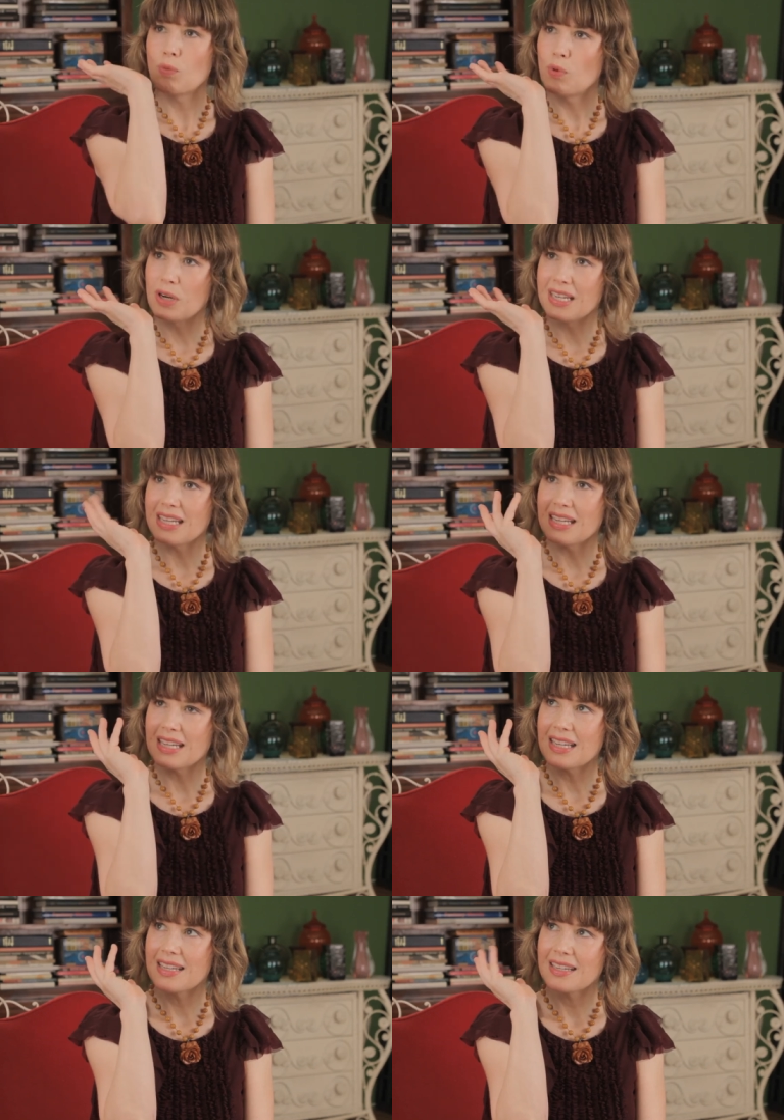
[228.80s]

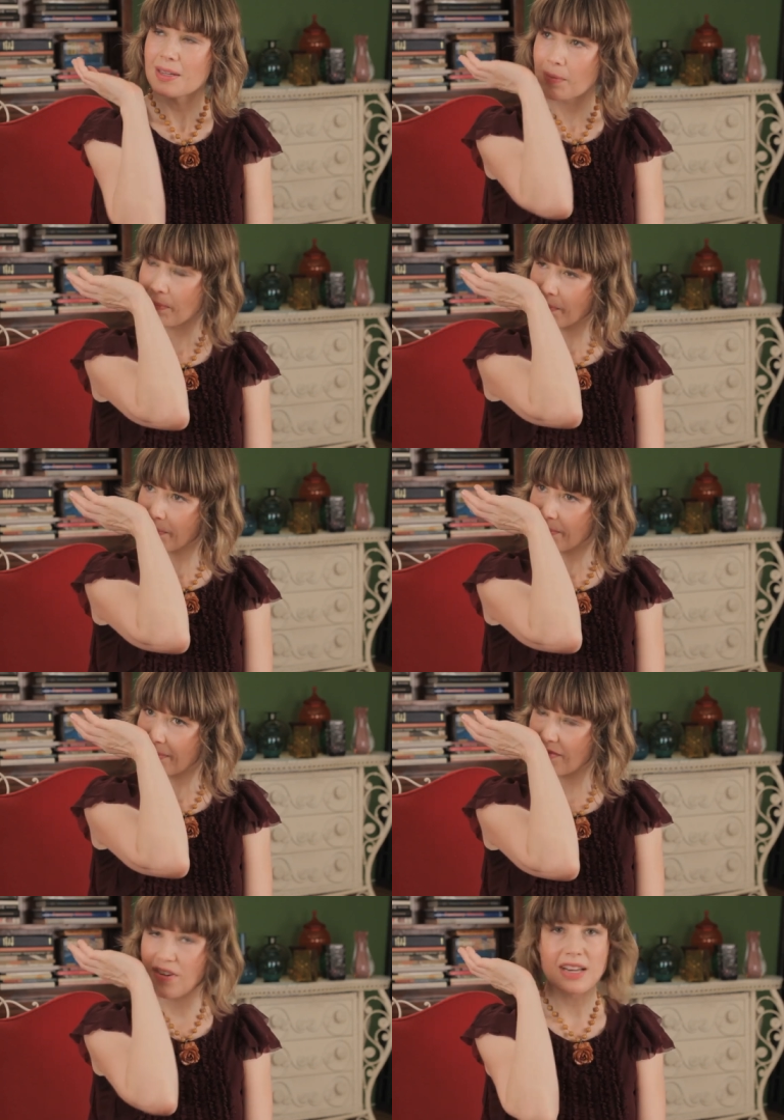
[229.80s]
woody
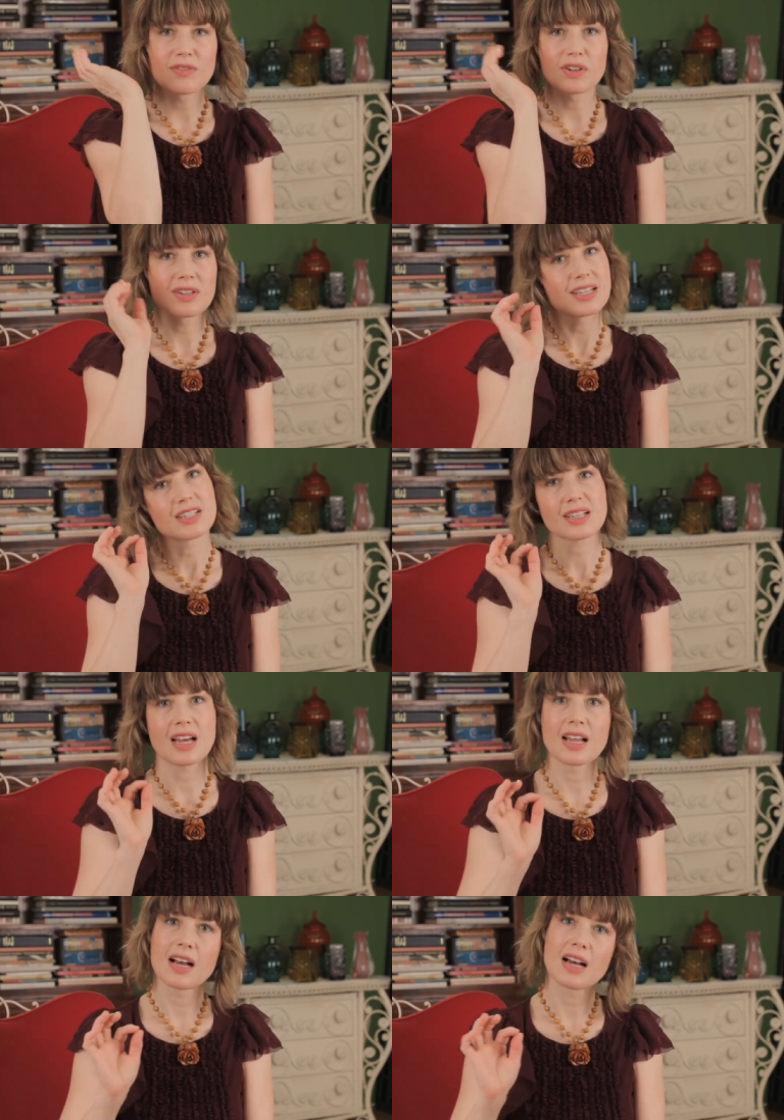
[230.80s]
vetiver that just
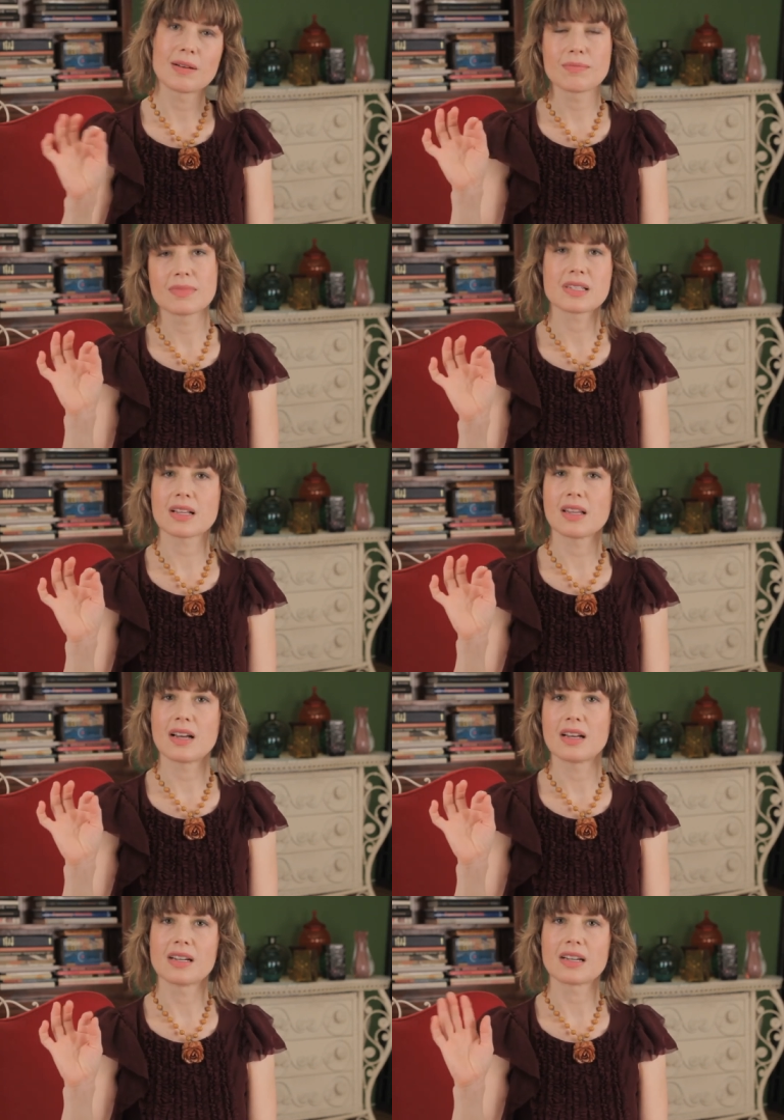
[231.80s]
kind of hums
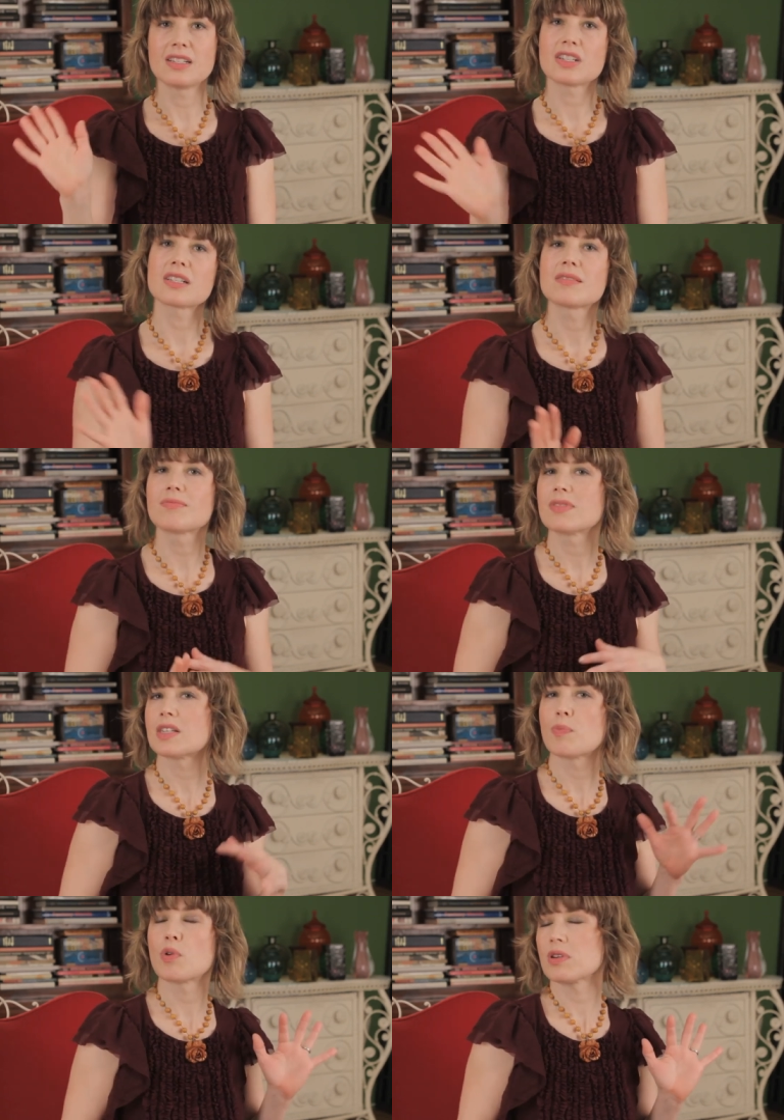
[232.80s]
along and just
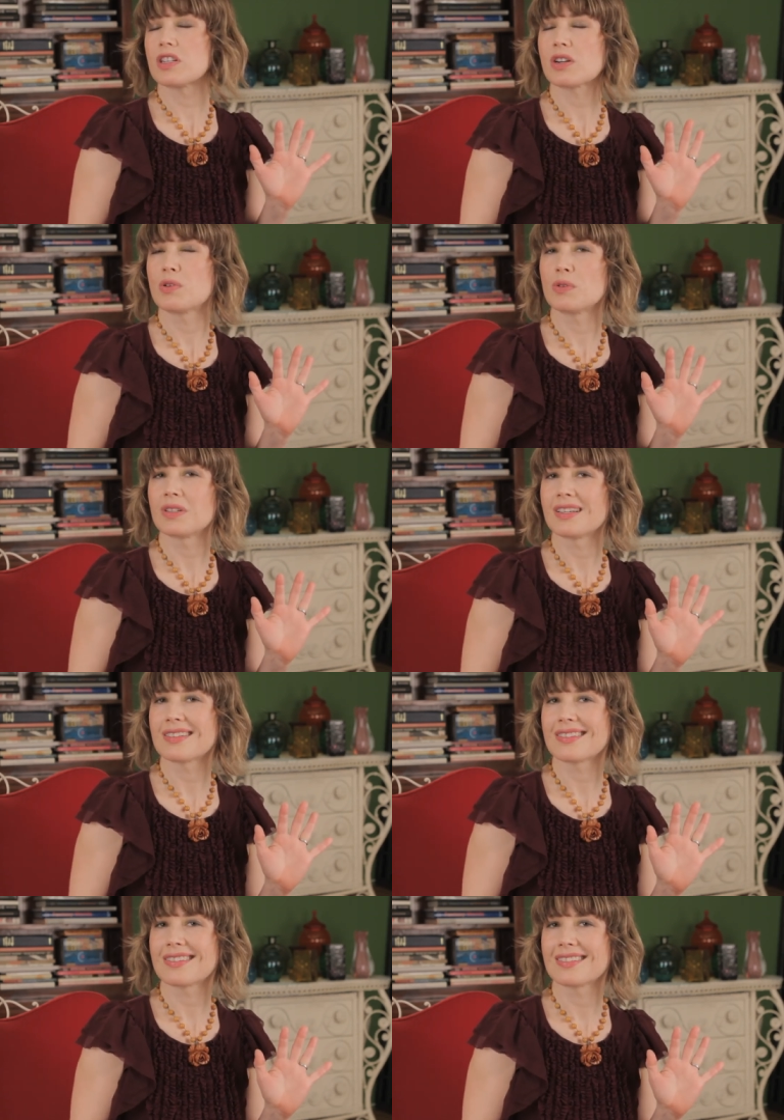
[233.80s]
supports your
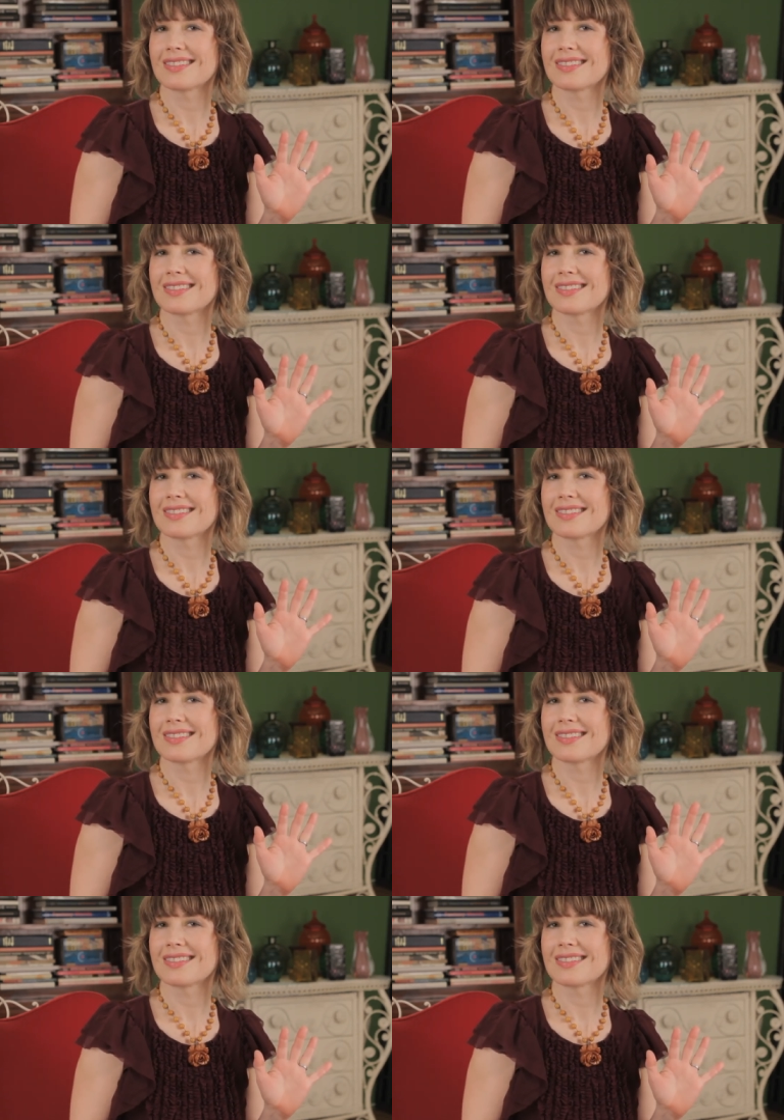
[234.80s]
coolness.